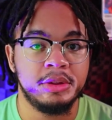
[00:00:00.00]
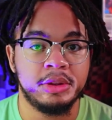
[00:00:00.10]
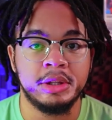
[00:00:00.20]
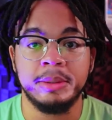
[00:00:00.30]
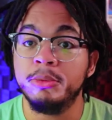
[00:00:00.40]

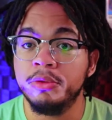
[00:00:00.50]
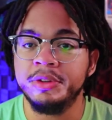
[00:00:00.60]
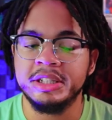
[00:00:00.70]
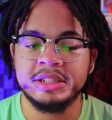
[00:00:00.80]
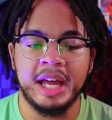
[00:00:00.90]
the
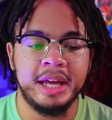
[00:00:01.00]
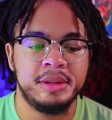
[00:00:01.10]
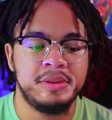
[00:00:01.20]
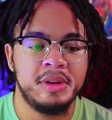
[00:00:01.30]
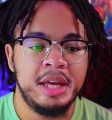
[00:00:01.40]
movies.
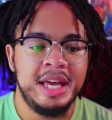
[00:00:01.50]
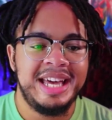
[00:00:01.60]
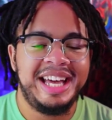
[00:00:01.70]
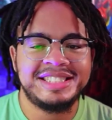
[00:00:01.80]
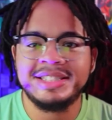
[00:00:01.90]
And
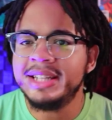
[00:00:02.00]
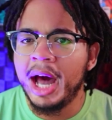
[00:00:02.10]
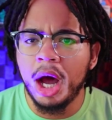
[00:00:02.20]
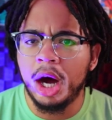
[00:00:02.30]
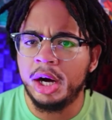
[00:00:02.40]
it's
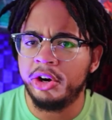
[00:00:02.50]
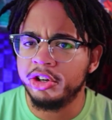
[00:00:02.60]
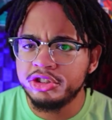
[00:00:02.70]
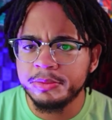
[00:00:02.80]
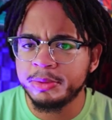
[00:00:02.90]
not
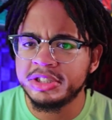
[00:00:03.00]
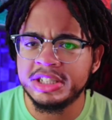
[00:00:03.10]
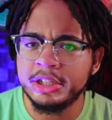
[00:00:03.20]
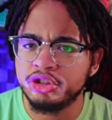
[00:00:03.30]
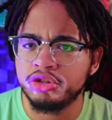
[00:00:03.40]

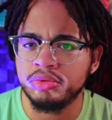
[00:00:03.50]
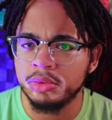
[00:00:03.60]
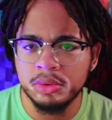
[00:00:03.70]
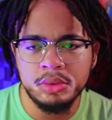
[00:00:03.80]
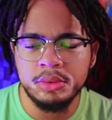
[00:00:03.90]
100%
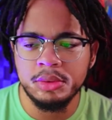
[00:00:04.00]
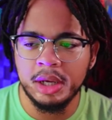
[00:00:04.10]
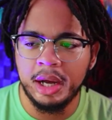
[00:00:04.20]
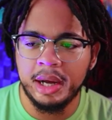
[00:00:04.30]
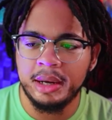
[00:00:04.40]
true.
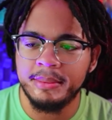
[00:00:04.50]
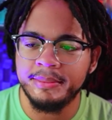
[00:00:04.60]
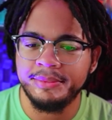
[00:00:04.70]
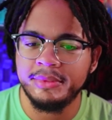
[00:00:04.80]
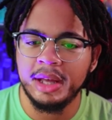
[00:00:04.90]

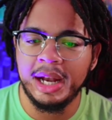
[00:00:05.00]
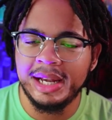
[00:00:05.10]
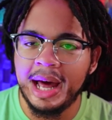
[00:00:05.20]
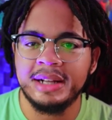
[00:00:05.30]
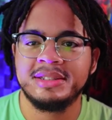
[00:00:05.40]
A
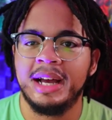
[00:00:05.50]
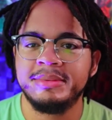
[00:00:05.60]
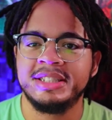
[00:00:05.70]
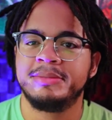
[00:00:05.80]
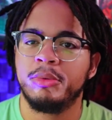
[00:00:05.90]
lot of
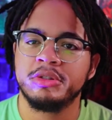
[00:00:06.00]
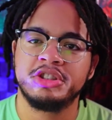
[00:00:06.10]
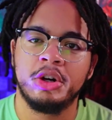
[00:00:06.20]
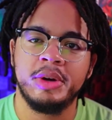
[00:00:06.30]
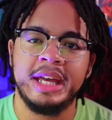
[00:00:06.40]
times it's more
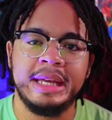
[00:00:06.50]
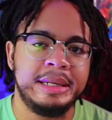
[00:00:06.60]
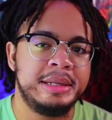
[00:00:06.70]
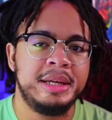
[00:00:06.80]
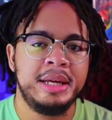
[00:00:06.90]
so
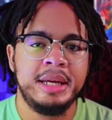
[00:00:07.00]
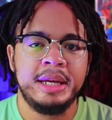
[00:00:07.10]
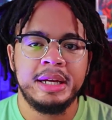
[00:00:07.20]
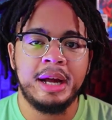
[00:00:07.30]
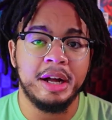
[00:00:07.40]
in
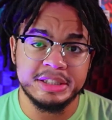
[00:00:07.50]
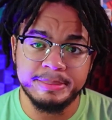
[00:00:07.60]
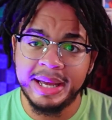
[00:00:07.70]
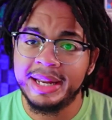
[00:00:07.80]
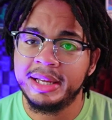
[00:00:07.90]

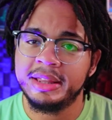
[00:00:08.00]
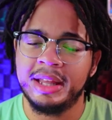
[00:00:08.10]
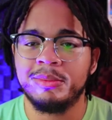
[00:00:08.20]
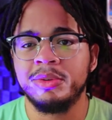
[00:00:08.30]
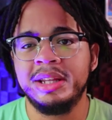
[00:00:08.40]
cosmetic
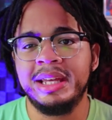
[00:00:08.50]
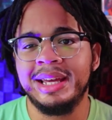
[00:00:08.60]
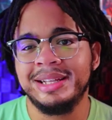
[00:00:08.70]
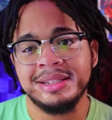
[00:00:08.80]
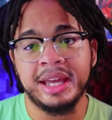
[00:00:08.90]
than really
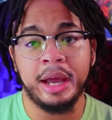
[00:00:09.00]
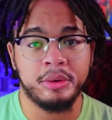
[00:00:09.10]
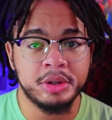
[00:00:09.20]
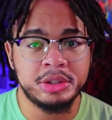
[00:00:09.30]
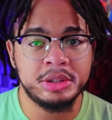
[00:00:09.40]
in
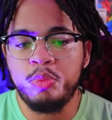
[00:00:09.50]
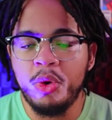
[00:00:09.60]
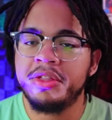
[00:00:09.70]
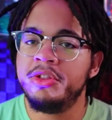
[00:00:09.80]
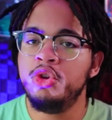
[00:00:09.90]
character.
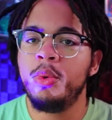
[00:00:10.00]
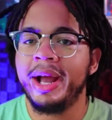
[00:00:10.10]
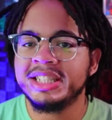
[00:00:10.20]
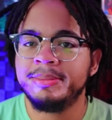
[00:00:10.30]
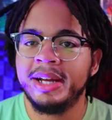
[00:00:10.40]
With New
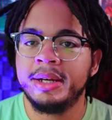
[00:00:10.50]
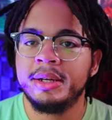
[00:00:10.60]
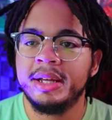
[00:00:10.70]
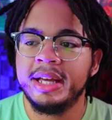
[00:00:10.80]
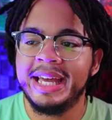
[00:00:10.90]

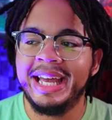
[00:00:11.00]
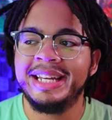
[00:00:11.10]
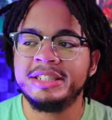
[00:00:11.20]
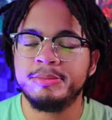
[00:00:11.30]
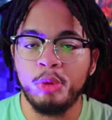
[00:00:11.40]
X-Men, it
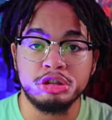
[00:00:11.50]
is more